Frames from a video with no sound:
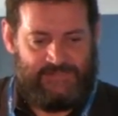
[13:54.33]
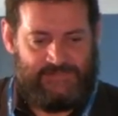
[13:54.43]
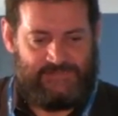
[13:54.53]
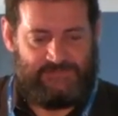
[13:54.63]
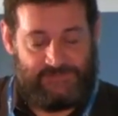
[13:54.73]

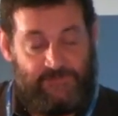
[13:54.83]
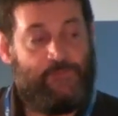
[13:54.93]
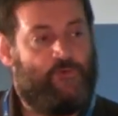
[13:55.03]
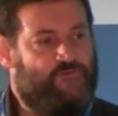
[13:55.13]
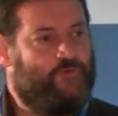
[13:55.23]
there was a very
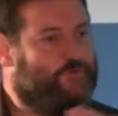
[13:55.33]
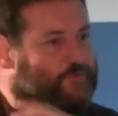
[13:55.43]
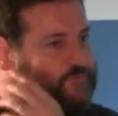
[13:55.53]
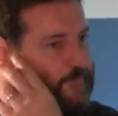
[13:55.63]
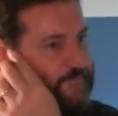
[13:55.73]
powerful
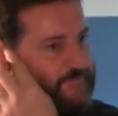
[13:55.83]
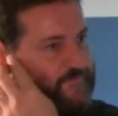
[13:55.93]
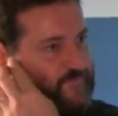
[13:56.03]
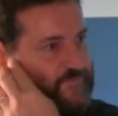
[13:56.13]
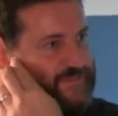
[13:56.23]
quote from
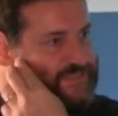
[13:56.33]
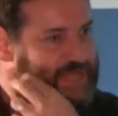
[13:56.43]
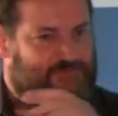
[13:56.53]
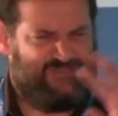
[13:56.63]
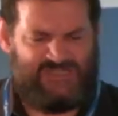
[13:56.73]
this
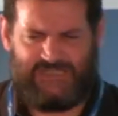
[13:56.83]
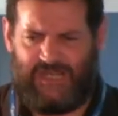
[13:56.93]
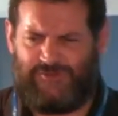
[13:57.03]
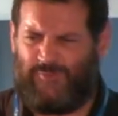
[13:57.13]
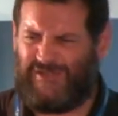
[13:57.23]
guy, which is
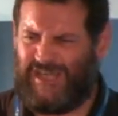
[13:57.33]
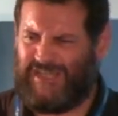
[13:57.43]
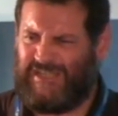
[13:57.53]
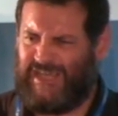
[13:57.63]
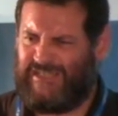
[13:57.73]
enterprise
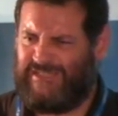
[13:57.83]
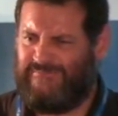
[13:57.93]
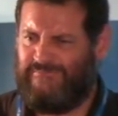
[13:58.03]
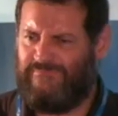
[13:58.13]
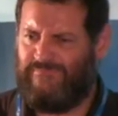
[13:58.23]
architect,
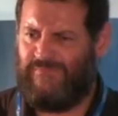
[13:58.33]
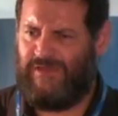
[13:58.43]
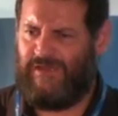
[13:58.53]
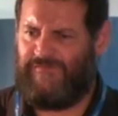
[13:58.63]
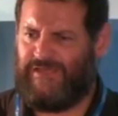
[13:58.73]

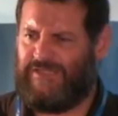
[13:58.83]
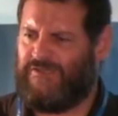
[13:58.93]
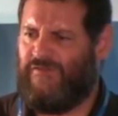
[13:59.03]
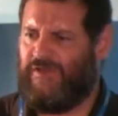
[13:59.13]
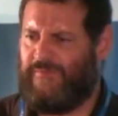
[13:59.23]
I think in the
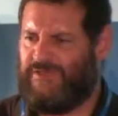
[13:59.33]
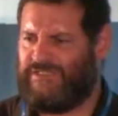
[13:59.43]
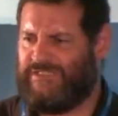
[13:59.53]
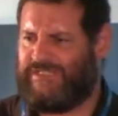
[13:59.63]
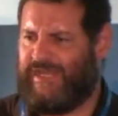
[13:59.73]
government
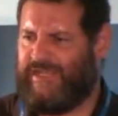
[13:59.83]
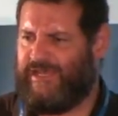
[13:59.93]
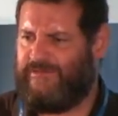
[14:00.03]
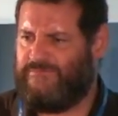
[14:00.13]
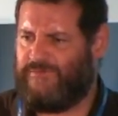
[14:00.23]
in
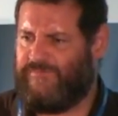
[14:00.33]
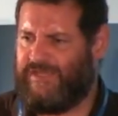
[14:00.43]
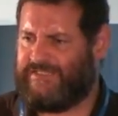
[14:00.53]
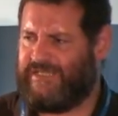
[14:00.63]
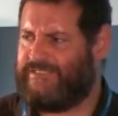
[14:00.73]
Canada, something
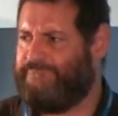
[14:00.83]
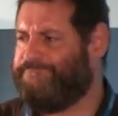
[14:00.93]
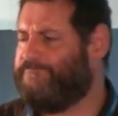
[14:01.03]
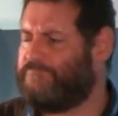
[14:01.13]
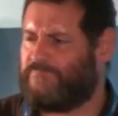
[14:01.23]
like that,
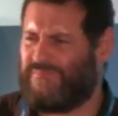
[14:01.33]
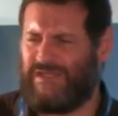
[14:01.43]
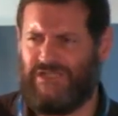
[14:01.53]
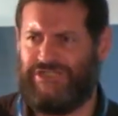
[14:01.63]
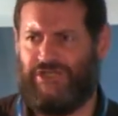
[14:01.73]

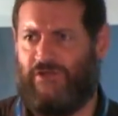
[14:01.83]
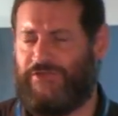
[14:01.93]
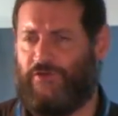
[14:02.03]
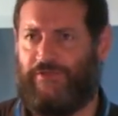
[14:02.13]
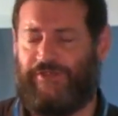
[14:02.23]
general
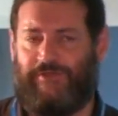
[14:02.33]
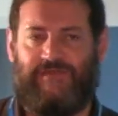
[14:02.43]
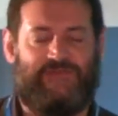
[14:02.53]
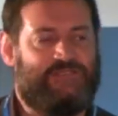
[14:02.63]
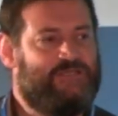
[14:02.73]
secretary, I
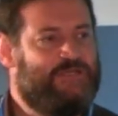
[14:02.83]
think.